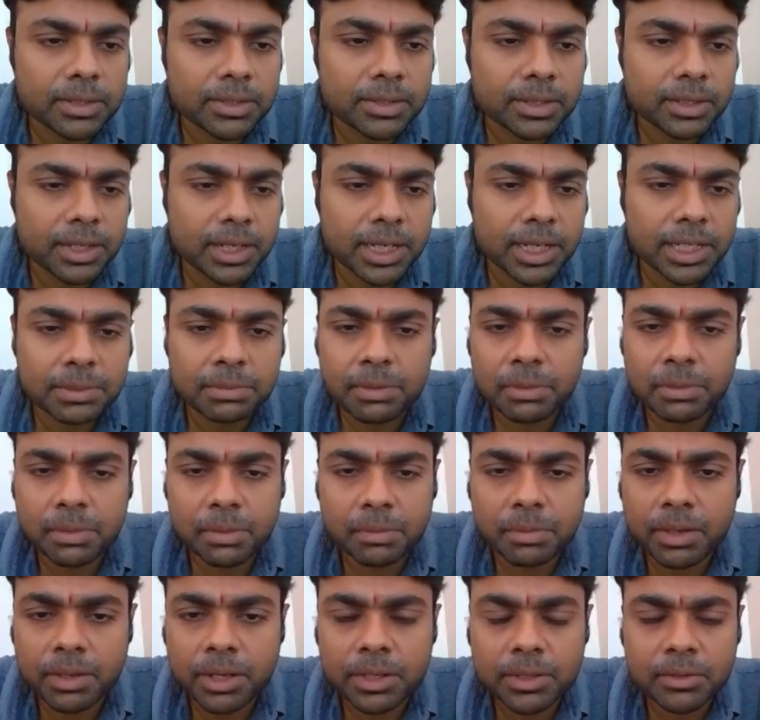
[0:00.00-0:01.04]
as the case may
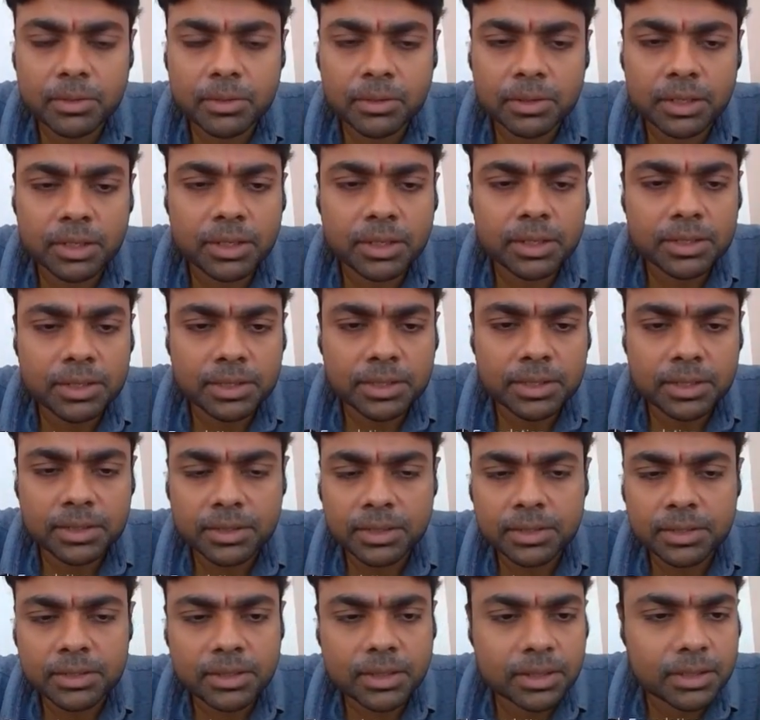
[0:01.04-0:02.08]
be based on the
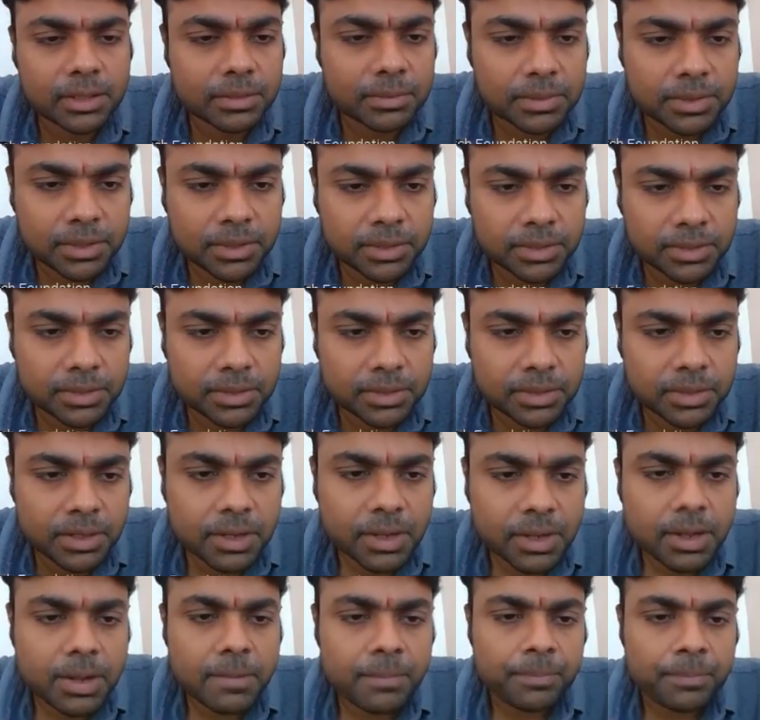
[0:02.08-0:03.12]
decisions and circumstances.
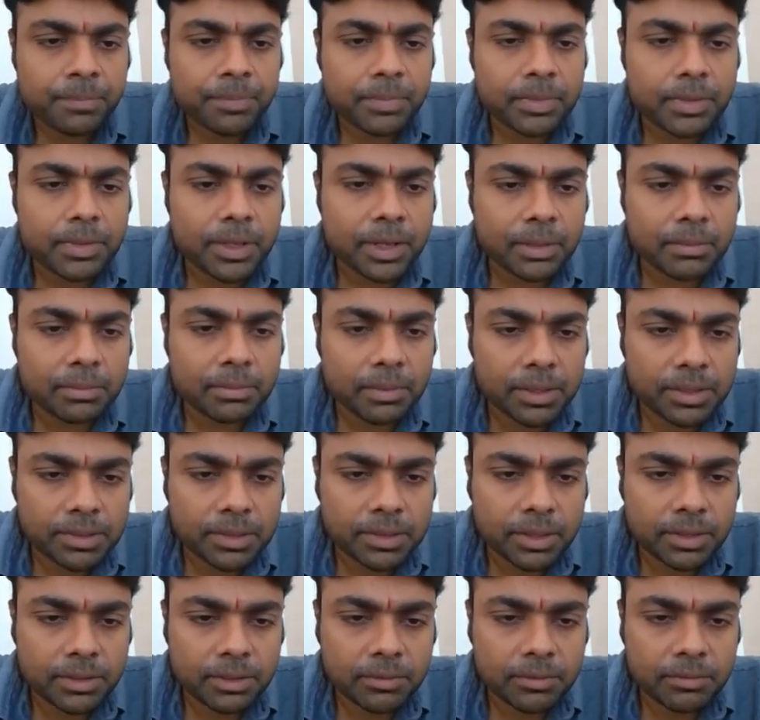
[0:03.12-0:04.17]
The
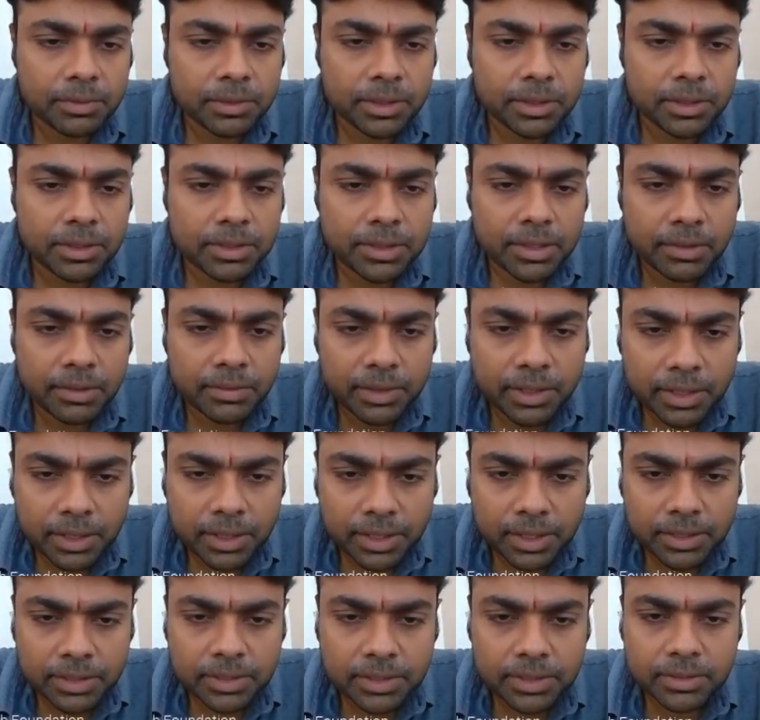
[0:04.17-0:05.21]
administrator, within 7
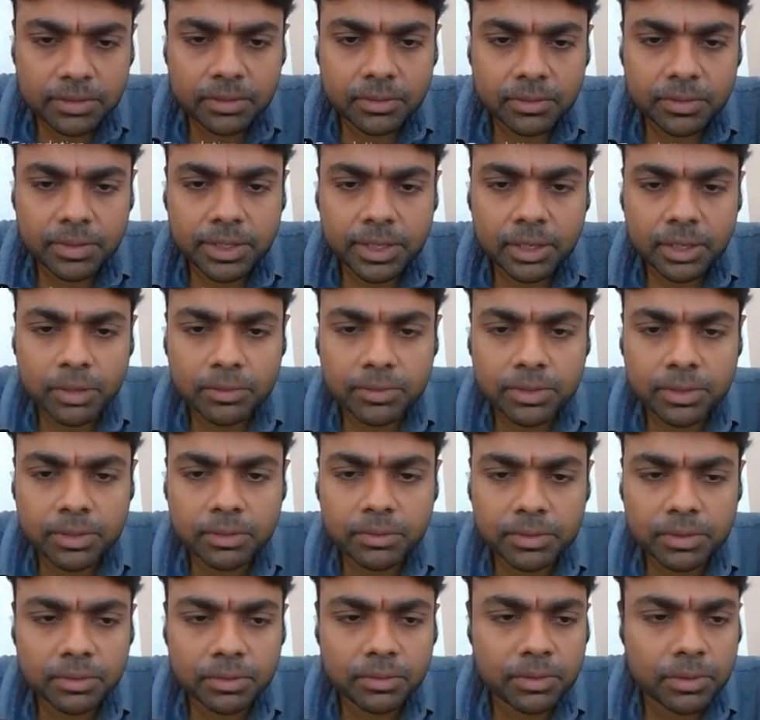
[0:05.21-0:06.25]
days of the date of
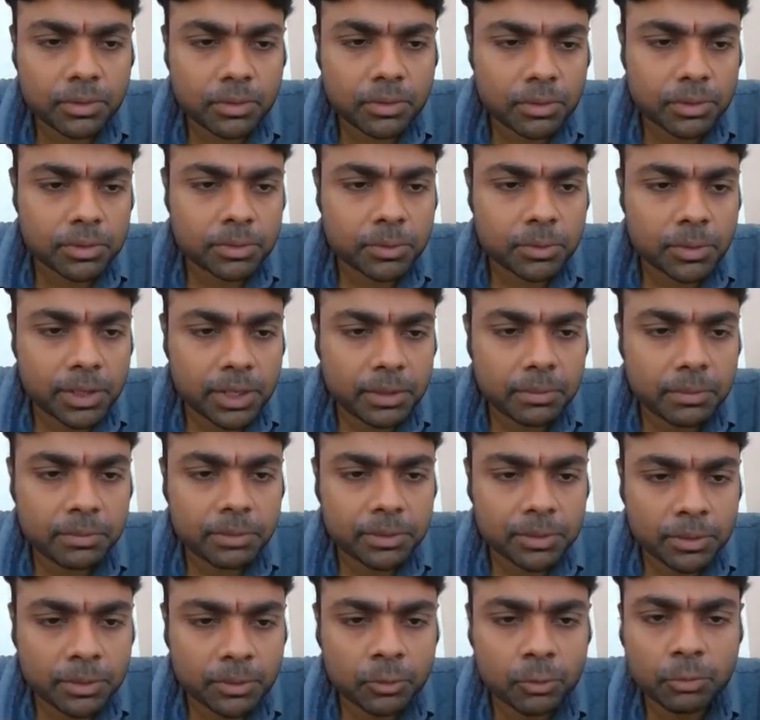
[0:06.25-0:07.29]
service of the notice to any
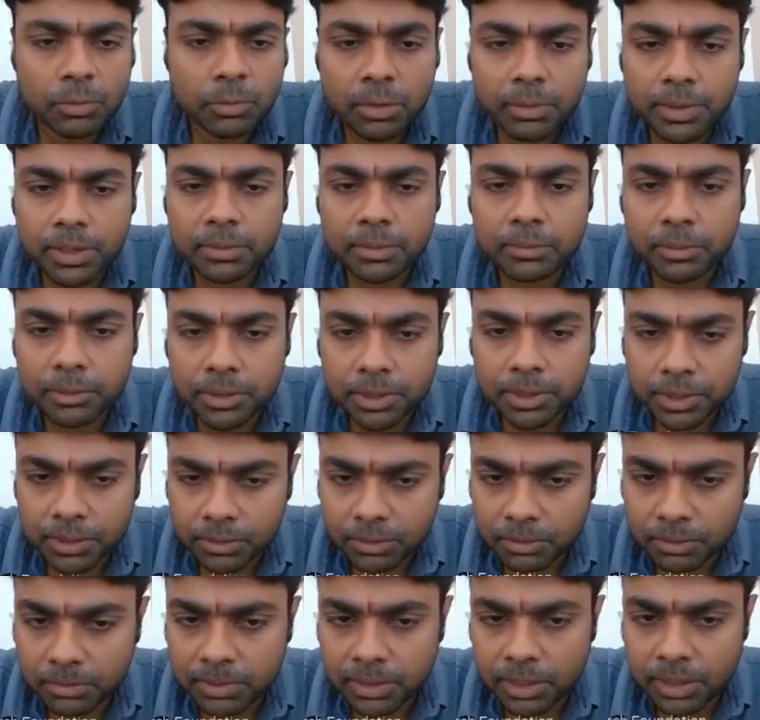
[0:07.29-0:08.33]
person who may be in
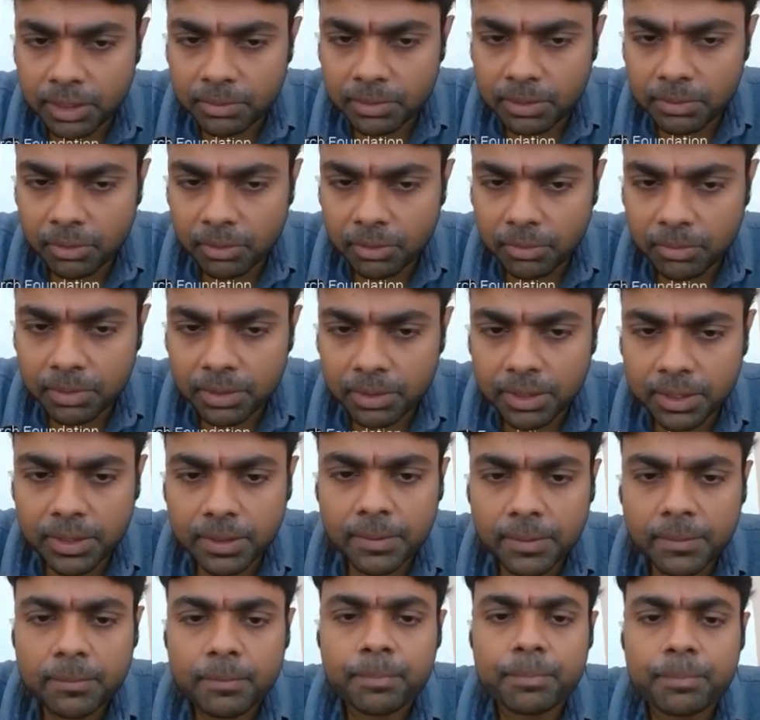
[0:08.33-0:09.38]
possession of the Benami
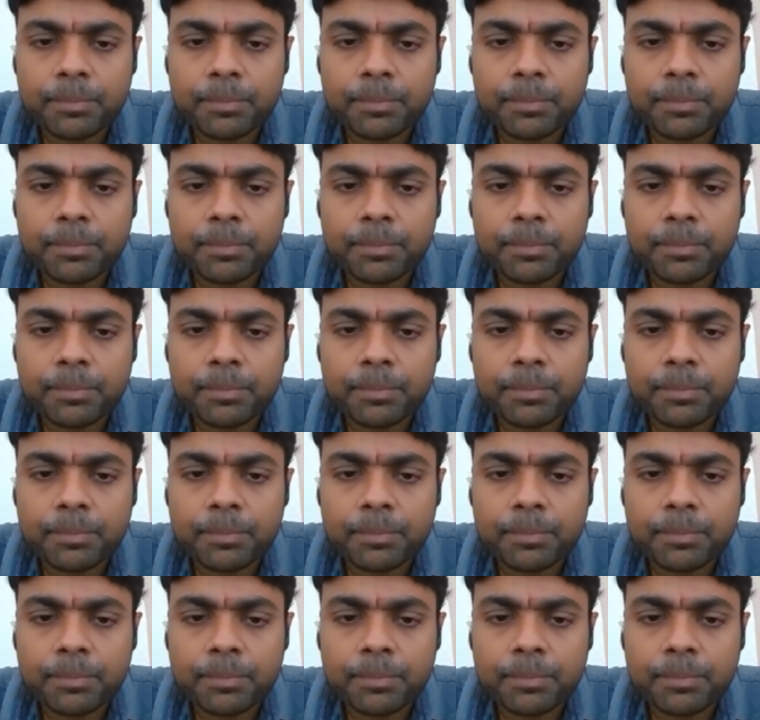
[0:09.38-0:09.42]
property,